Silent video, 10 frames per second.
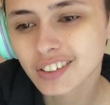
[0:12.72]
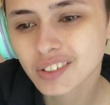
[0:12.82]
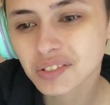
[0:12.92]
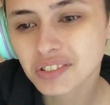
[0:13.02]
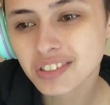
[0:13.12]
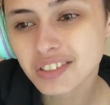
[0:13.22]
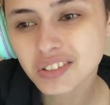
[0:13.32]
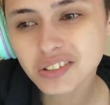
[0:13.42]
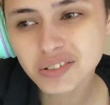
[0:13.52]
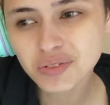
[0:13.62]
So, this
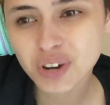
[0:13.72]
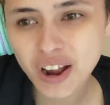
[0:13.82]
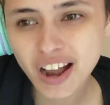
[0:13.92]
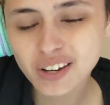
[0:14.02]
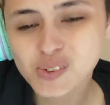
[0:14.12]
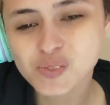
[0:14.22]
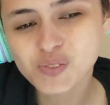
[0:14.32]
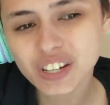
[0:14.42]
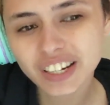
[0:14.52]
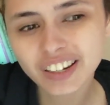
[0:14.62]
is a reaction
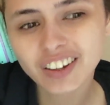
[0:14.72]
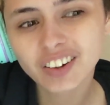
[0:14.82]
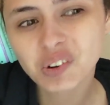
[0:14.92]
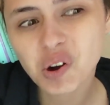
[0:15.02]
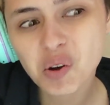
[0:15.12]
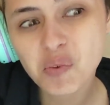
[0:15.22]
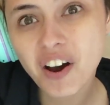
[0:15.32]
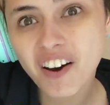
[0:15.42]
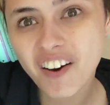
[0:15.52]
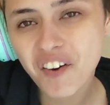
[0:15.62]
video
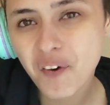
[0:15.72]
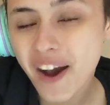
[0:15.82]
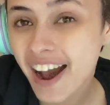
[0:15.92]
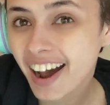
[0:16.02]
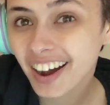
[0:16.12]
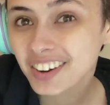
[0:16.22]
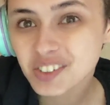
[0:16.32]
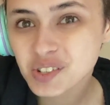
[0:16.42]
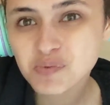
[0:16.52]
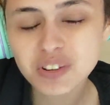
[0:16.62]
about how
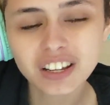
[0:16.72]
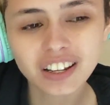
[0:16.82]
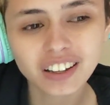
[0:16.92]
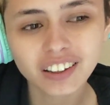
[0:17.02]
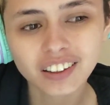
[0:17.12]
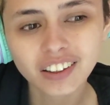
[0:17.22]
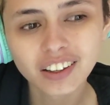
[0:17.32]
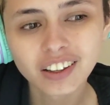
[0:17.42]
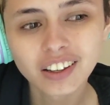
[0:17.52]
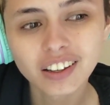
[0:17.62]
to be
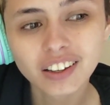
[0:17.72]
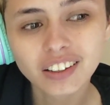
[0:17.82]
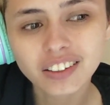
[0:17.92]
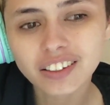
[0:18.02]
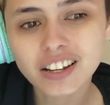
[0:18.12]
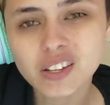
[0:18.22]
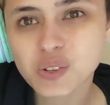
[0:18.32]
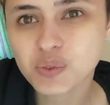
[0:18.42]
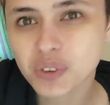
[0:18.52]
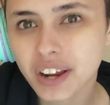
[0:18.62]

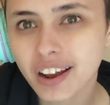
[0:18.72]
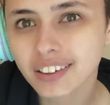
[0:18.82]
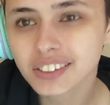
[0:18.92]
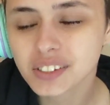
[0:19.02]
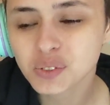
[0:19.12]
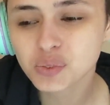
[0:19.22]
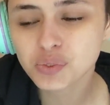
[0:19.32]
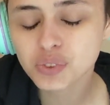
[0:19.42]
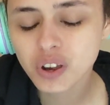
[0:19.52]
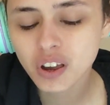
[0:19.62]
less reactive.
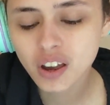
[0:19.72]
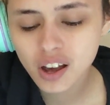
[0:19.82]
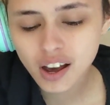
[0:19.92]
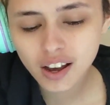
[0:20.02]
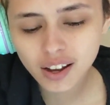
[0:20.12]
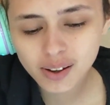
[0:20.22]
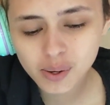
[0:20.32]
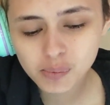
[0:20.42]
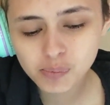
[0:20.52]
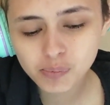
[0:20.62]

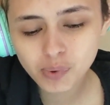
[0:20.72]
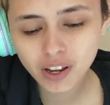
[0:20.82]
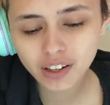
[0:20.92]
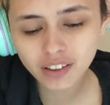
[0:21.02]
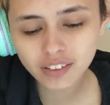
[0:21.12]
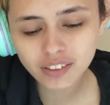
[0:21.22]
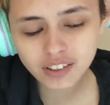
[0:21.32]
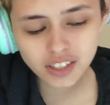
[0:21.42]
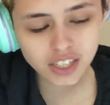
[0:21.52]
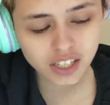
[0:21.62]
And I
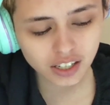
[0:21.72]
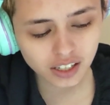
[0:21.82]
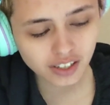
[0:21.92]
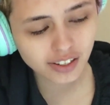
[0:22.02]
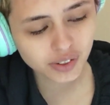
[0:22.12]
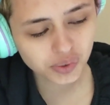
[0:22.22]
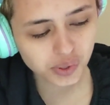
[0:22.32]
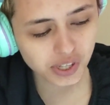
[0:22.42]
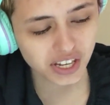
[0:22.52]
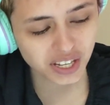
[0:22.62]
think that if
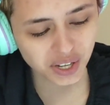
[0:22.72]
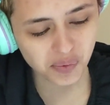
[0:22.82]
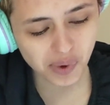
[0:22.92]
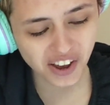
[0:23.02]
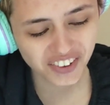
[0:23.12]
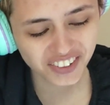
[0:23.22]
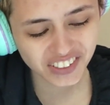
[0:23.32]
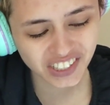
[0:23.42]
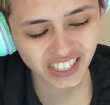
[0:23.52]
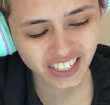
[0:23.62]
we think
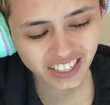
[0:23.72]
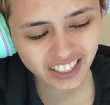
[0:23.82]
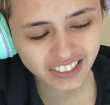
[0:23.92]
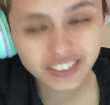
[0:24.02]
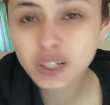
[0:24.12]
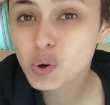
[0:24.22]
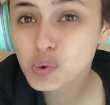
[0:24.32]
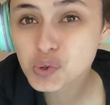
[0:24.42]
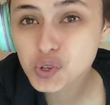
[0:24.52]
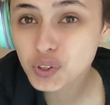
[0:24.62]
about the
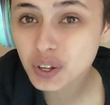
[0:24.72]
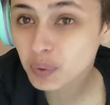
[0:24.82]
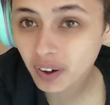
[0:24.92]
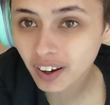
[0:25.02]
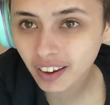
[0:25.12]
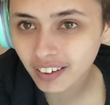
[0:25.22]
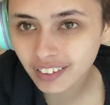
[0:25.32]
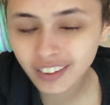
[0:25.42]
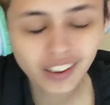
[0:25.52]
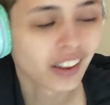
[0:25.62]
culture that we're
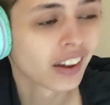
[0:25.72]
in,